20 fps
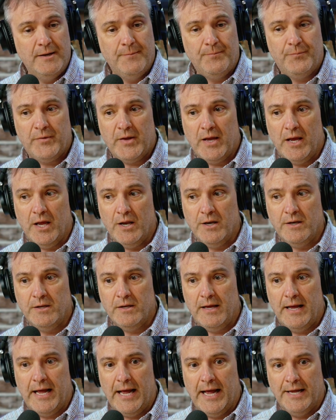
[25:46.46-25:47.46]
And
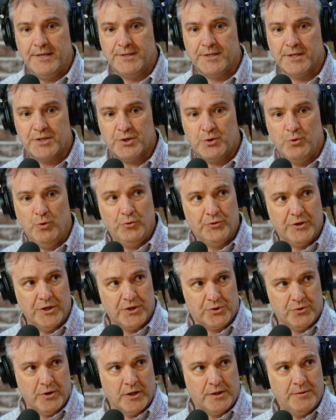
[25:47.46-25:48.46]
as a school
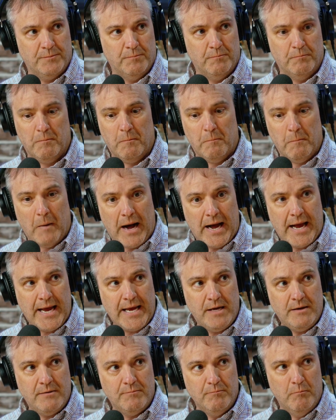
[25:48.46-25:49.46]
district,
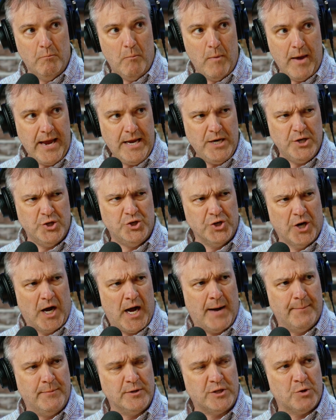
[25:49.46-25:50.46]
my main
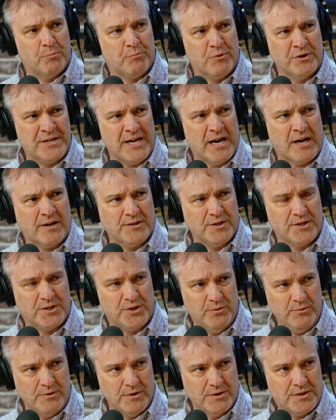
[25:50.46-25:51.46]
job is to protect the
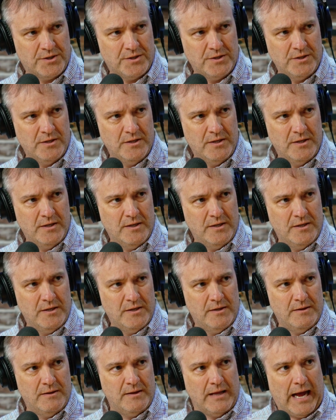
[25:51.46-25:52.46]
students.
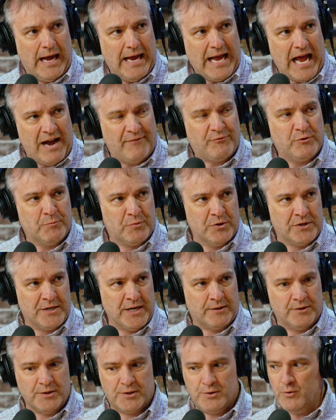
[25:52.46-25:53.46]
I have to
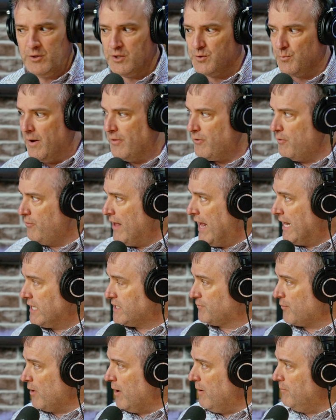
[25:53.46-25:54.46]
protect the students, whether that's
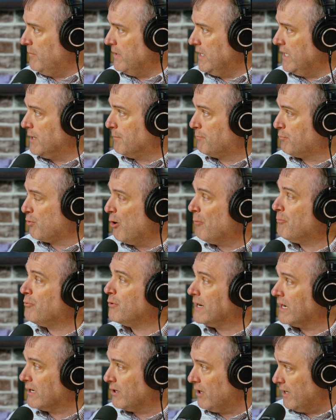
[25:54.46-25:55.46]
from
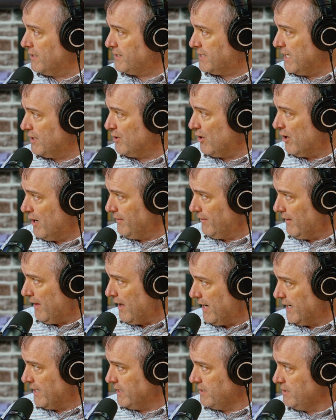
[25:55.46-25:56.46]
inappropriate content
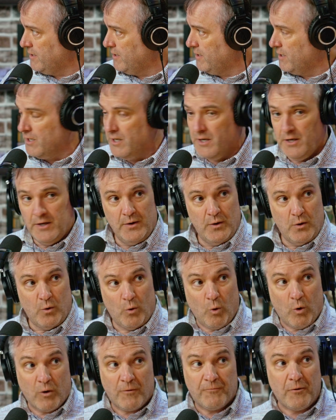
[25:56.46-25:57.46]
online
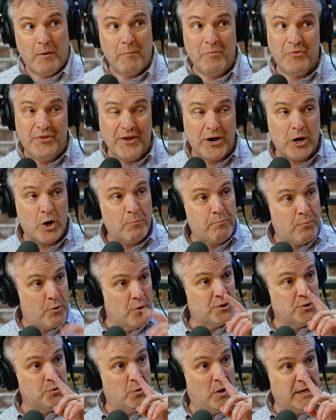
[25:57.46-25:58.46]
or from their
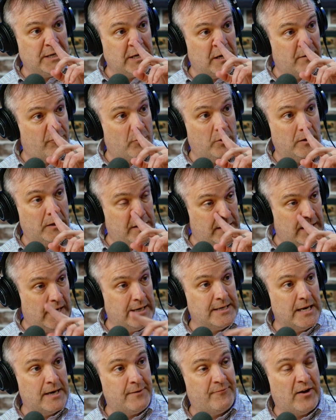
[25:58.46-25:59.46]
personal
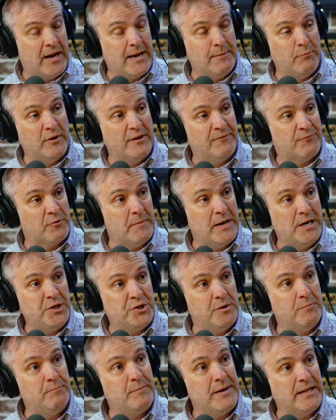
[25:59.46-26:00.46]
identifiable
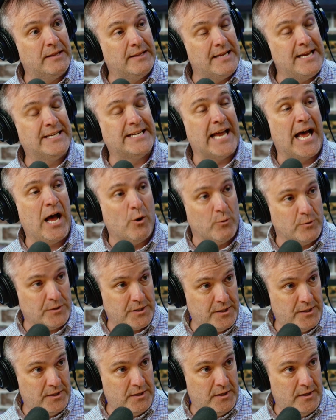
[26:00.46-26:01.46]
information being leaked out.
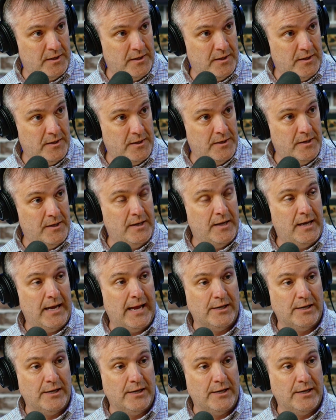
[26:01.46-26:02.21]
And